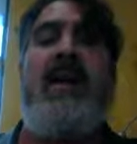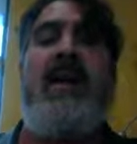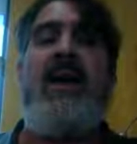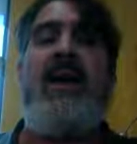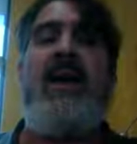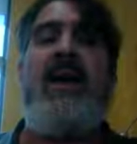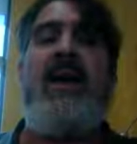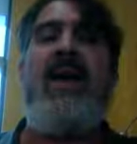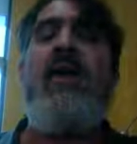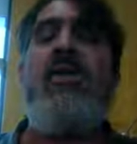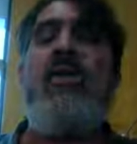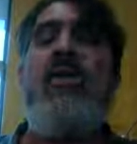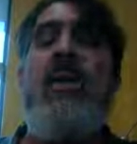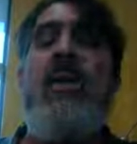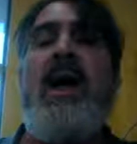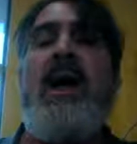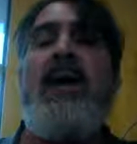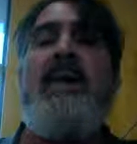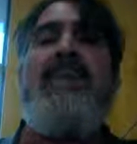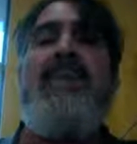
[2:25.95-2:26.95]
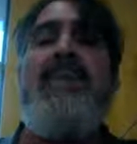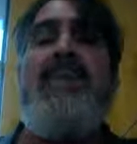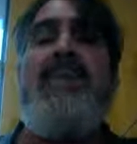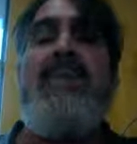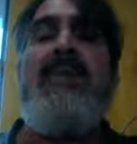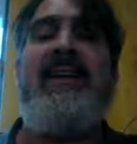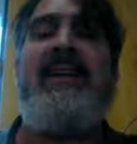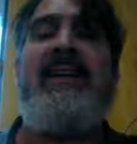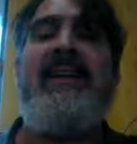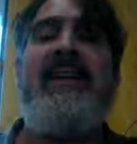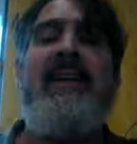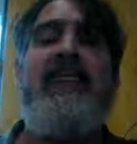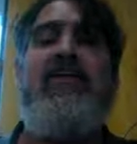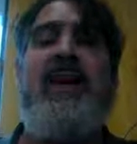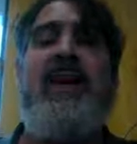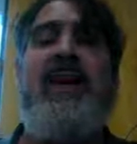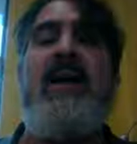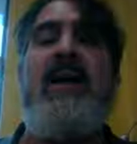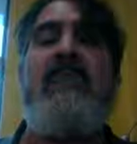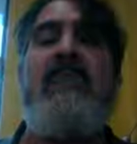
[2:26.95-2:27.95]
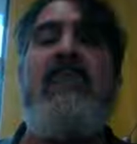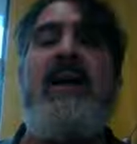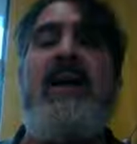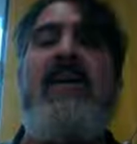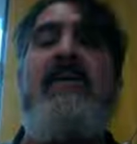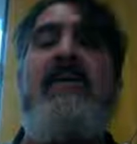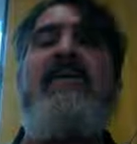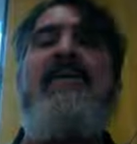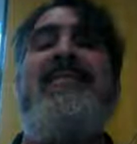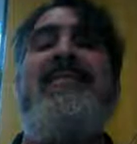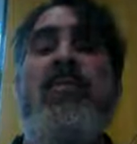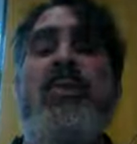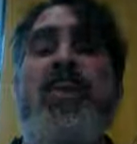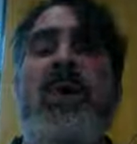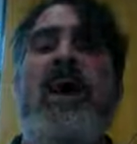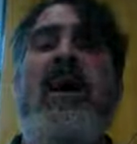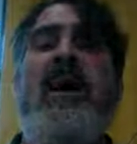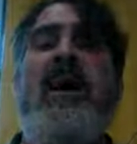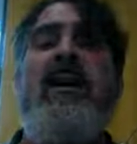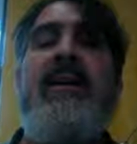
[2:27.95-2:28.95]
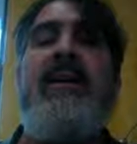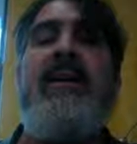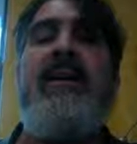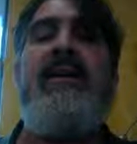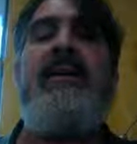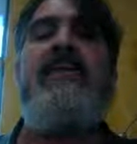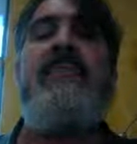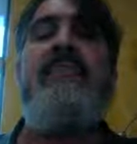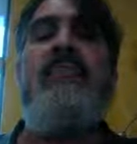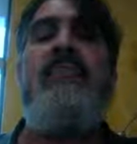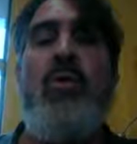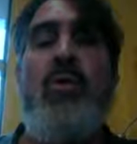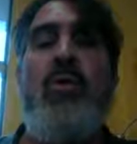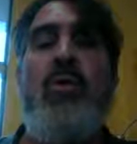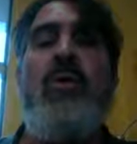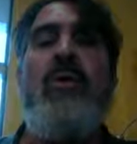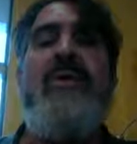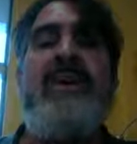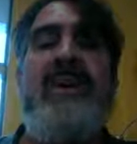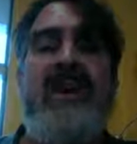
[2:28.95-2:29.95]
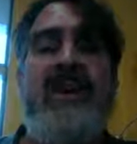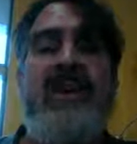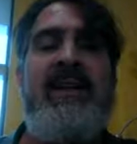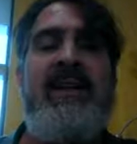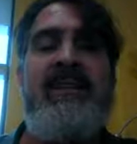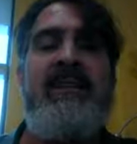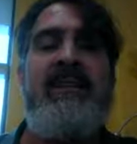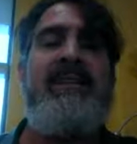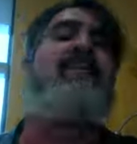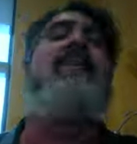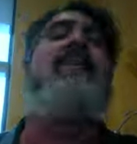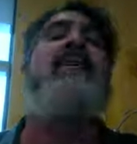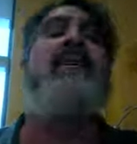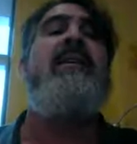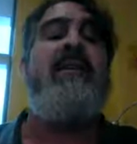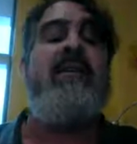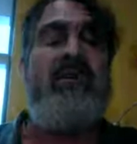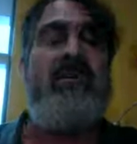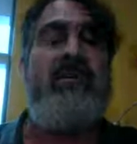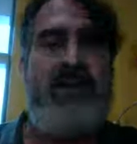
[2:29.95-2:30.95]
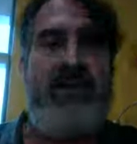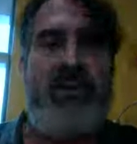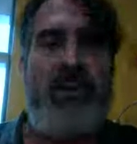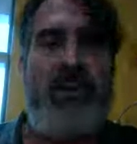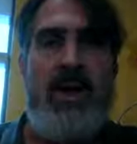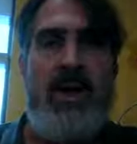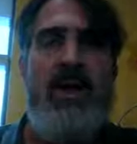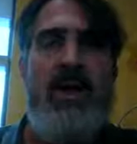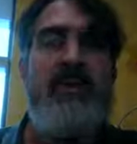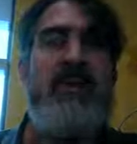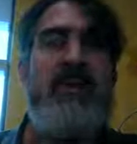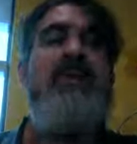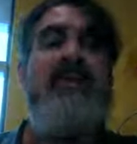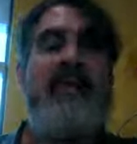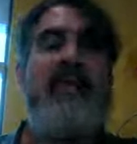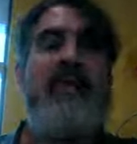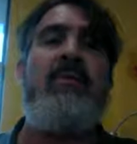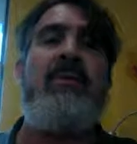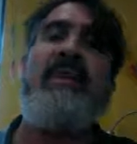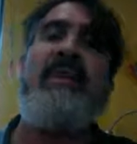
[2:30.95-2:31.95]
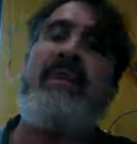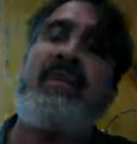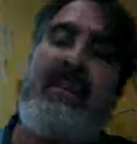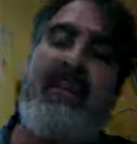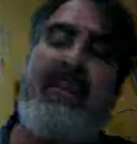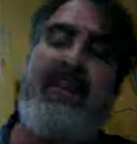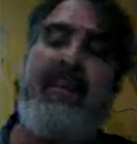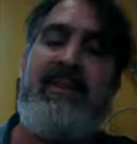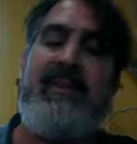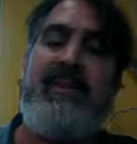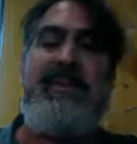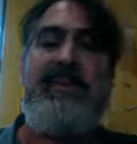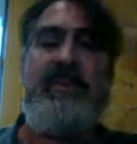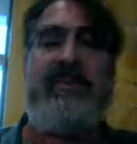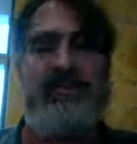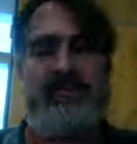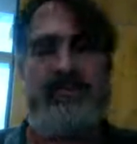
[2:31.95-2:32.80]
A rock sinks in a pond because the rock is more dense than the water, so it sinks.